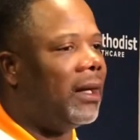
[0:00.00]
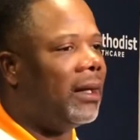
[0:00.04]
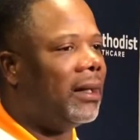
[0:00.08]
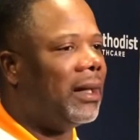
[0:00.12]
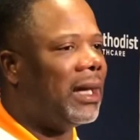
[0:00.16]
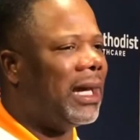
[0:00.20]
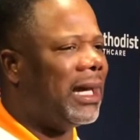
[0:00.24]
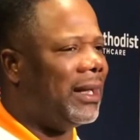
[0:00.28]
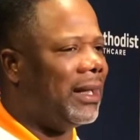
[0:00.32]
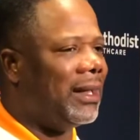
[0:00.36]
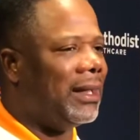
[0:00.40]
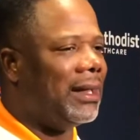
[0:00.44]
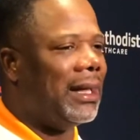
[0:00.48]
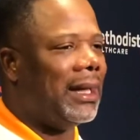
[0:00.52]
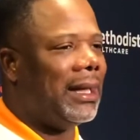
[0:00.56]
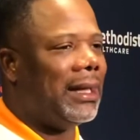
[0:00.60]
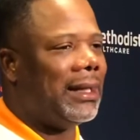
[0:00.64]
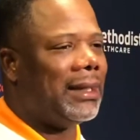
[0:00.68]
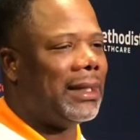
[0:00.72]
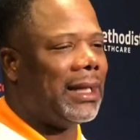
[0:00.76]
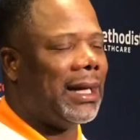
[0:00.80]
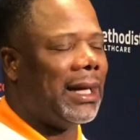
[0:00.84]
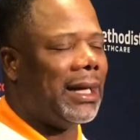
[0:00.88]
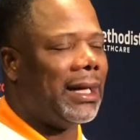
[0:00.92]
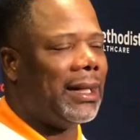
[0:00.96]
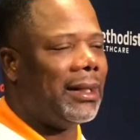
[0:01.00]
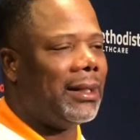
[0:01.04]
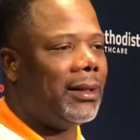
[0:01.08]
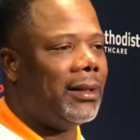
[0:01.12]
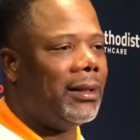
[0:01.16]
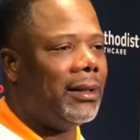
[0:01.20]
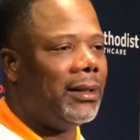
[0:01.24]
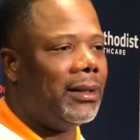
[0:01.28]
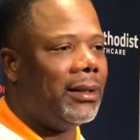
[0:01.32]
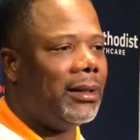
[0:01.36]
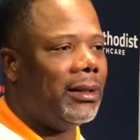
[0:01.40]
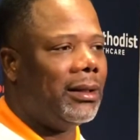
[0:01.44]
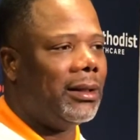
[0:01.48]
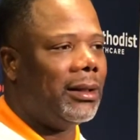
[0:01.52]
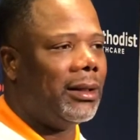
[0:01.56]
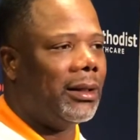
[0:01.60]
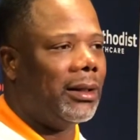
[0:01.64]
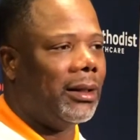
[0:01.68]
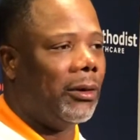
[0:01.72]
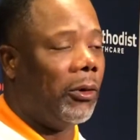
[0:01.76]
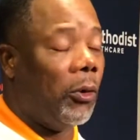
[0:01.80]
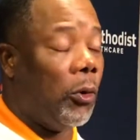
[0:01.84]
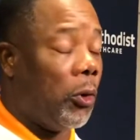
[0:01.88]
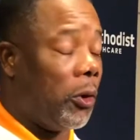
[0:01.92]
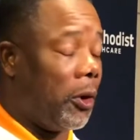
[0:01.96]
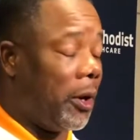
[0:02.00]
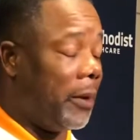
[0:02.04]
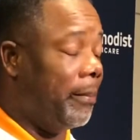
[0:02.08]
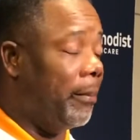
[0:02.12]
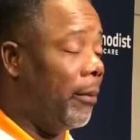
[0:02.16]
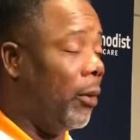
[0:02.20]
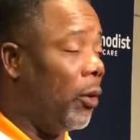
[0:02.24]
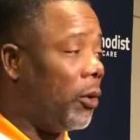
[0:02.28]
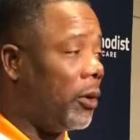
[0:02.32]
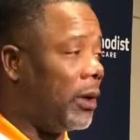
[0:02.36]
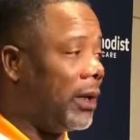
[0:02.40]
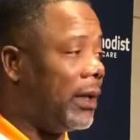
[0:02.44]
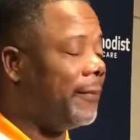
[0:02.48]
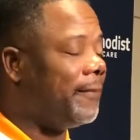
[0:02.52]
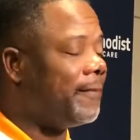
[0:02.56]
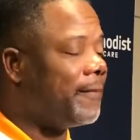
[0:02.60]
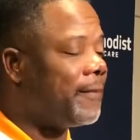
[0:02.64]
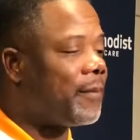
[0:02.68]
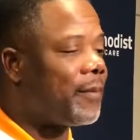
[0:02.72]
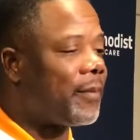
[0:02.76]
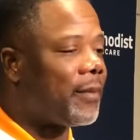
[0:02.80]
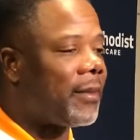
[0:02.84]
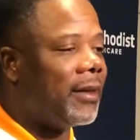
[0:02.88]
in a day that, or a morning,